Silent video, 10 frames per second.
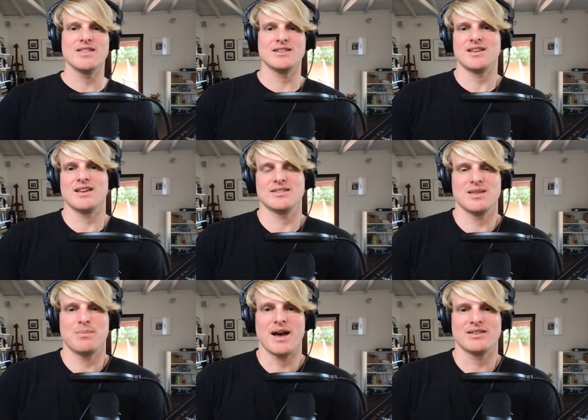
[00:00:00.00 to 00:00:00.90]
This is
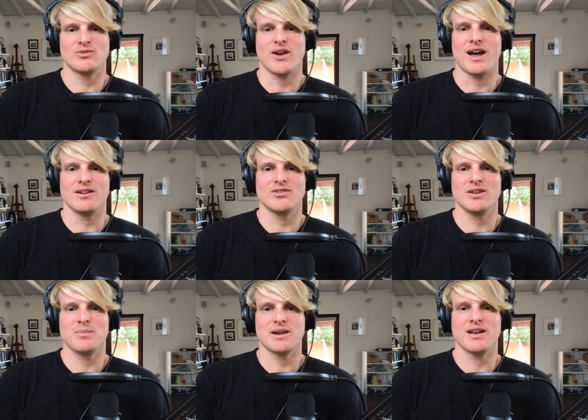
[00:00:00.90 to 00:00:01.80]
the best
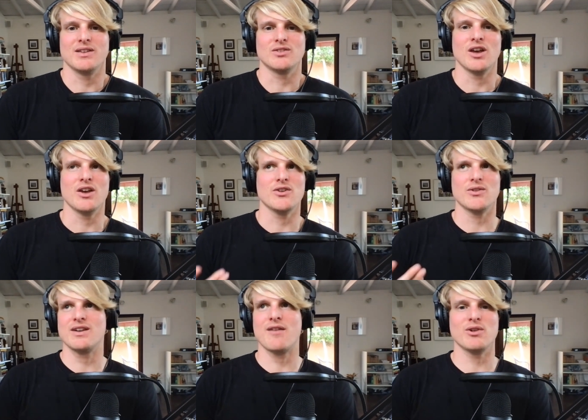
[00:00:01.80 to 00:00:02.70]
strategy because
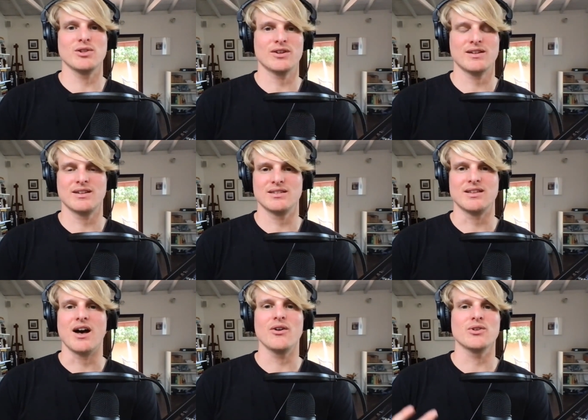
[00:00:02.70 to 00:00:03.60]
you're never looking to
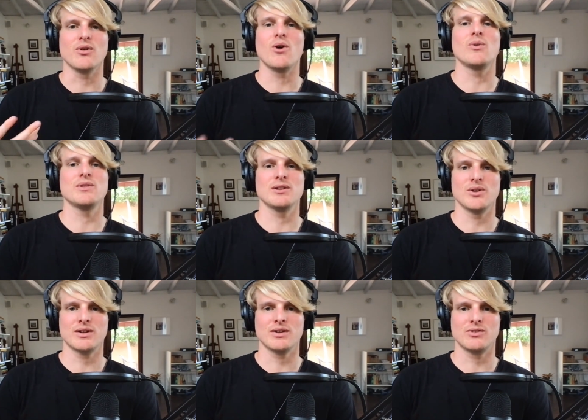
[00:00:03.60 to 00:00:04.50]
sell, you're only
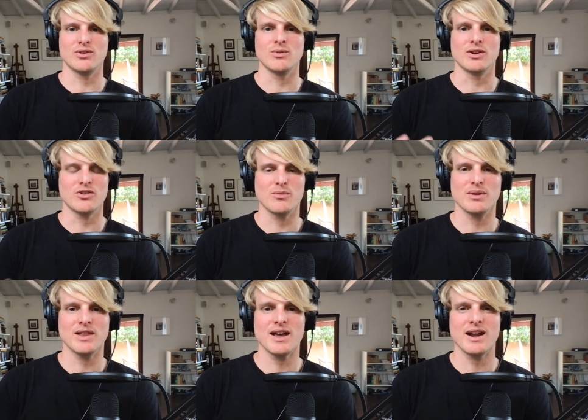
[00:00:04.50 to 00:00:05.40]
looking to
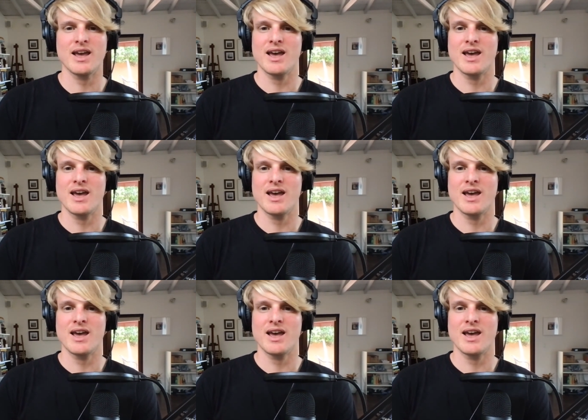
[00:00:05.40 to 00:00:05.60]
accumulate,